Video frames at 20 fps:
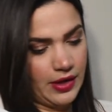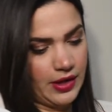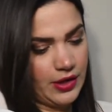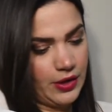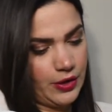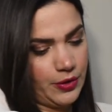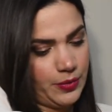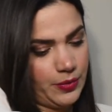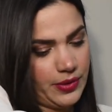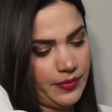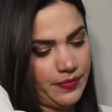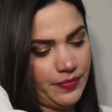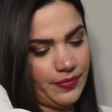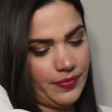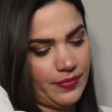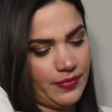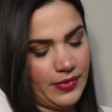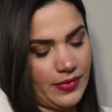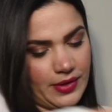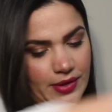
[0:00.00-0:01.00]
Here
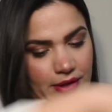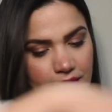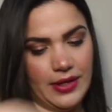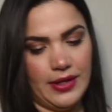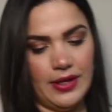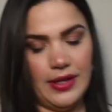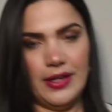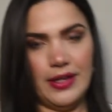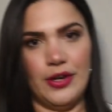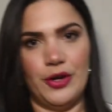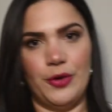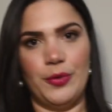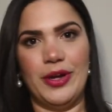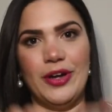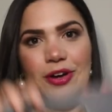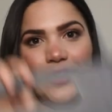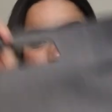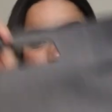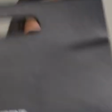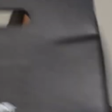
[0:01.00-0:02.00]
we
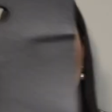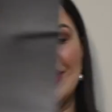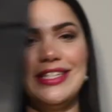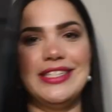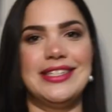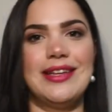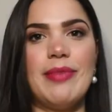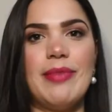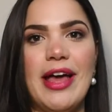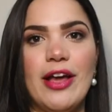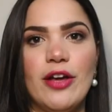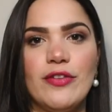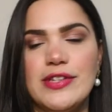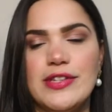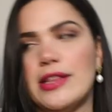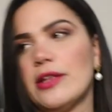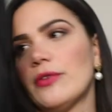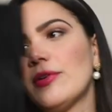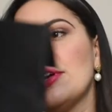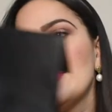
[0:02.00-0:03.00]
go, so this is the bag of
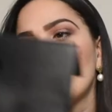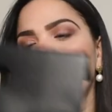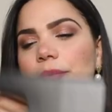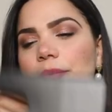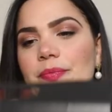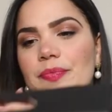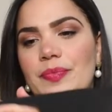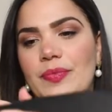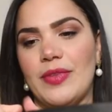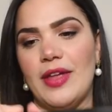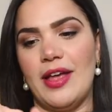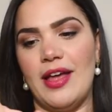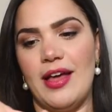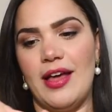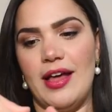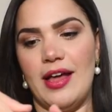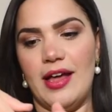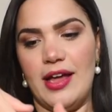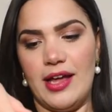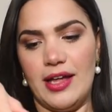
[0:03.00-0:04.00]
Saint Laurent,
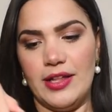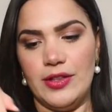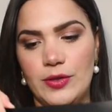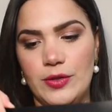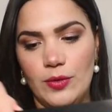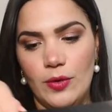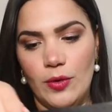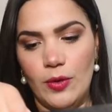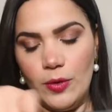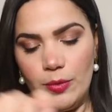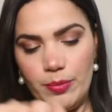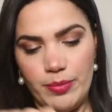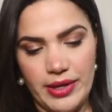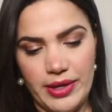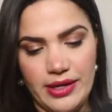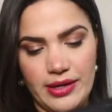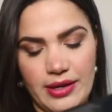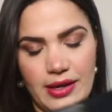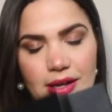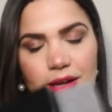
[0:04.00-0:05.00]
and to open
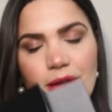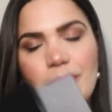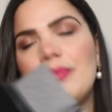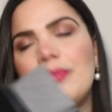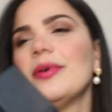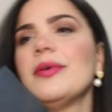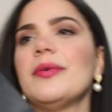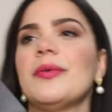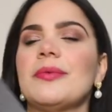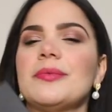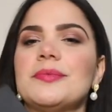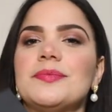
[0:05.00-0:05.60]
up,